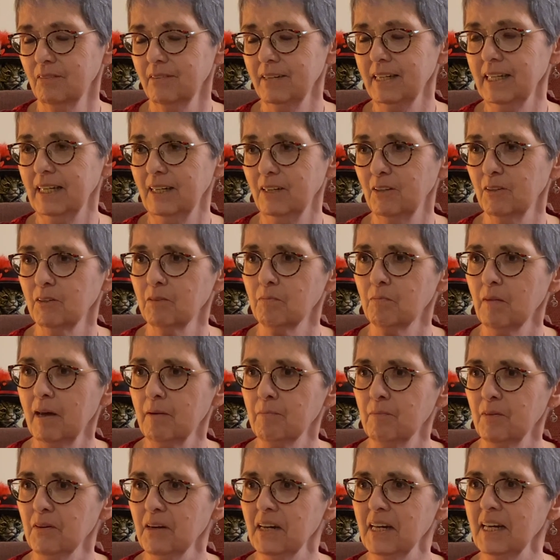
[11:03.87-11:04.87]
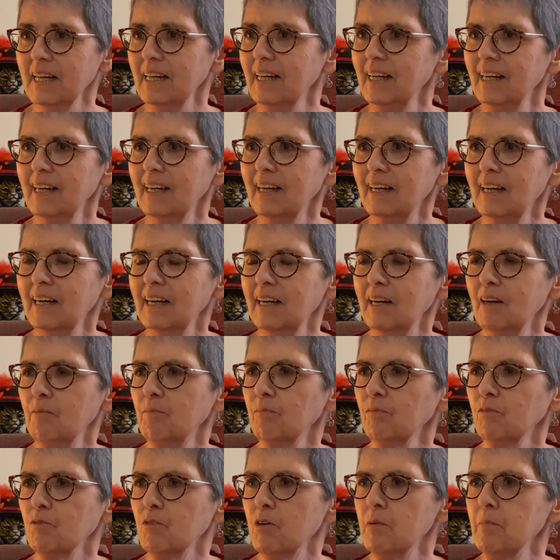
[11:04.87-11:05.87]
really good memory,
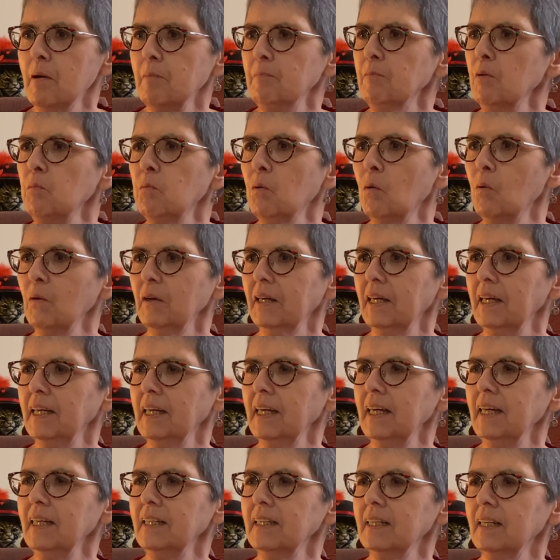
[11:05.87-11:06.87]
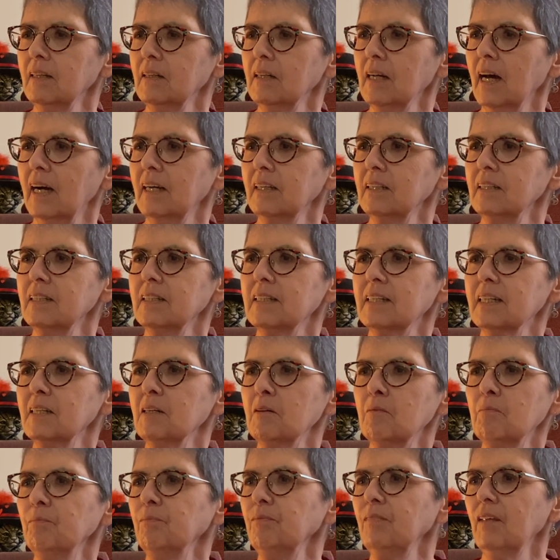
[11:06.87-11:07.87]
remember walking in
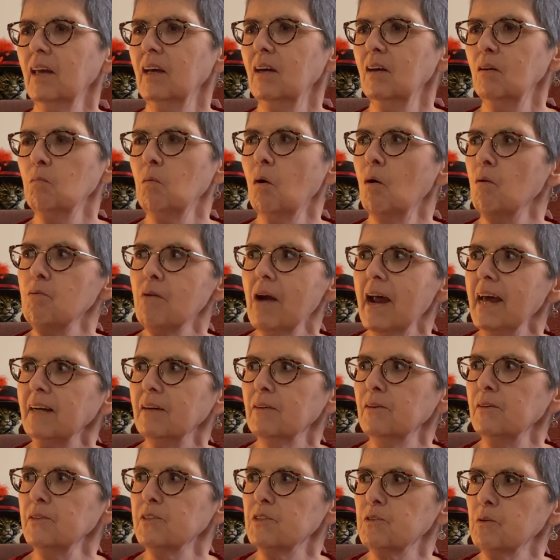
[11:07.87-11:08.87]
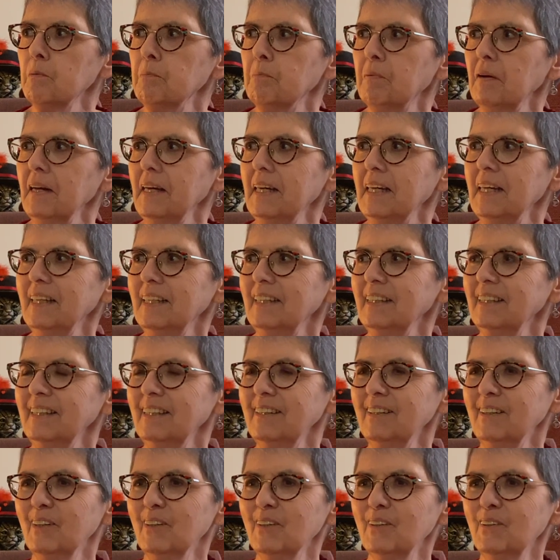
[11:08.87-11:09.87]
and what records were playing,
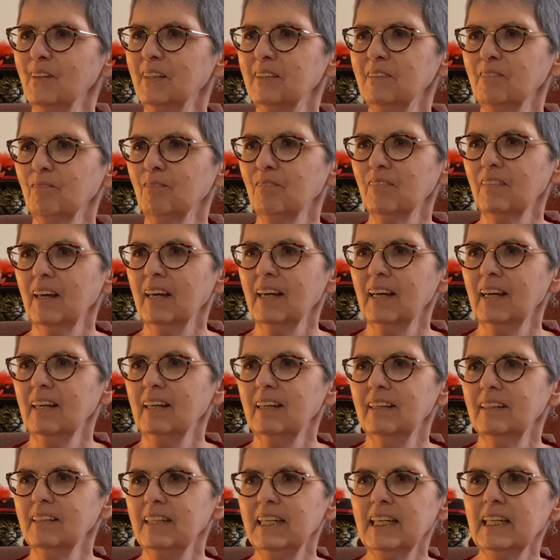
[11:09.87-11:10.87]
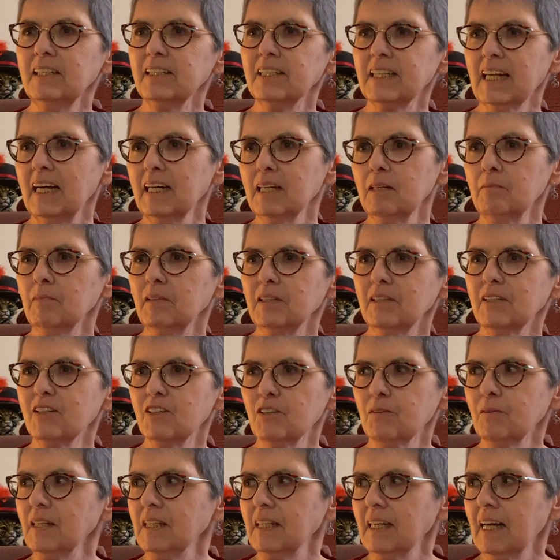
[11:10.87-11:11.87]
Neil
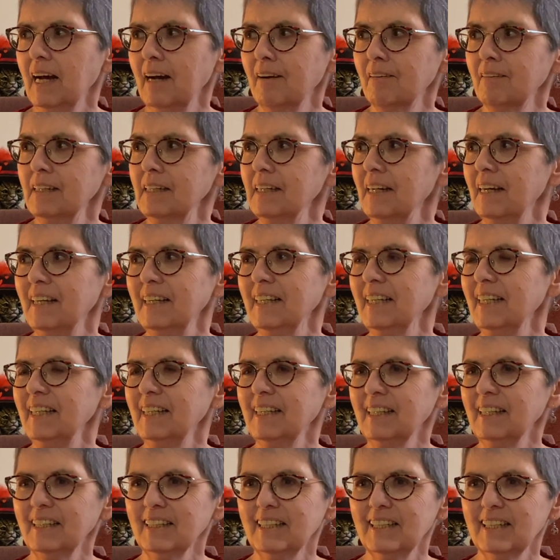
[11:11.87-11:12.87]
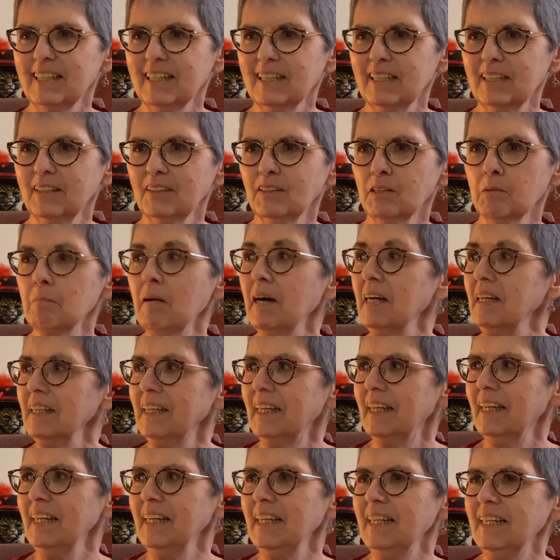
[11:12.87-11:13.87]
Diamond, Sweet Caroline, and the
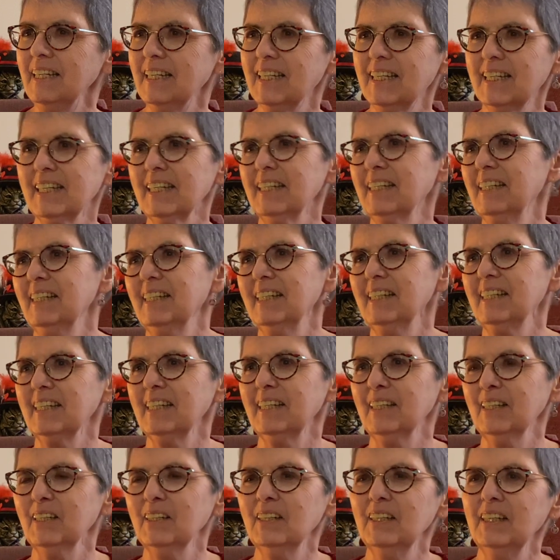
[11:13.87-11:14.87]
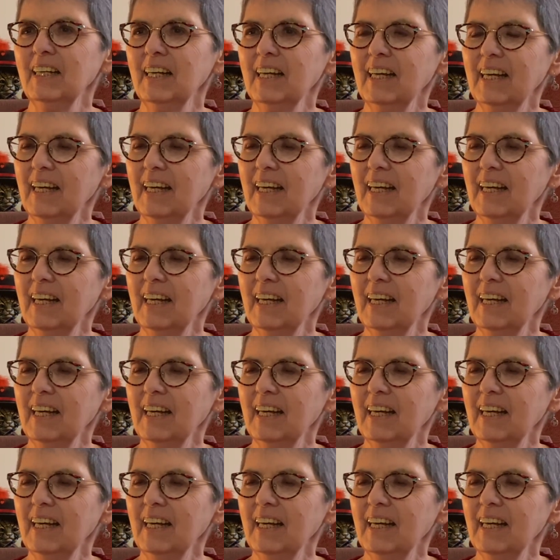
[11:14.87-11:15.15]
Monkees, and